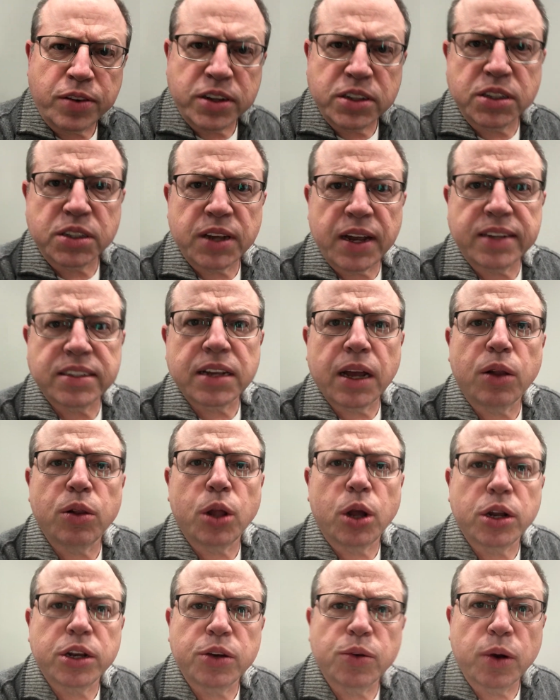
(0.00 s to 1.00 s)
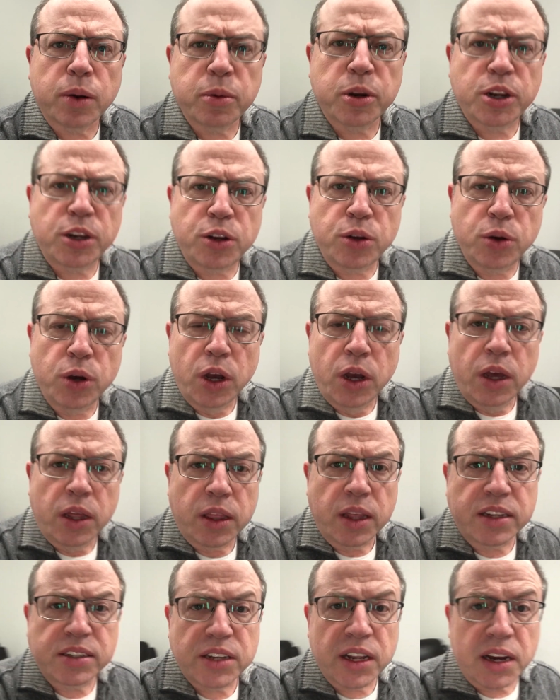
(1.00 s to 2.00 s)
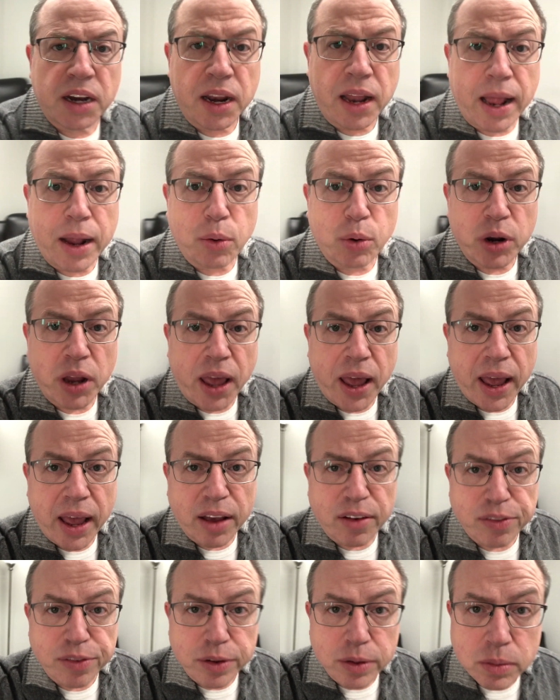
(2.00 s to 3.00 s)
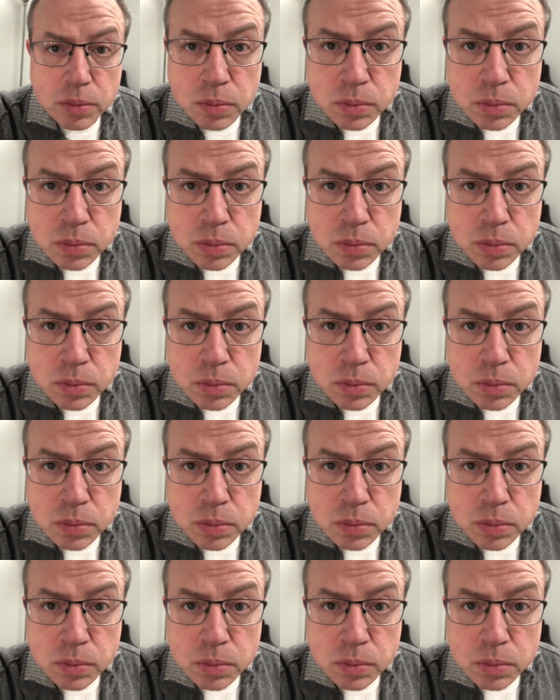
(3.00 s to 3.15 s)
I just asked, how long do you want me to do? They said an hour and a half.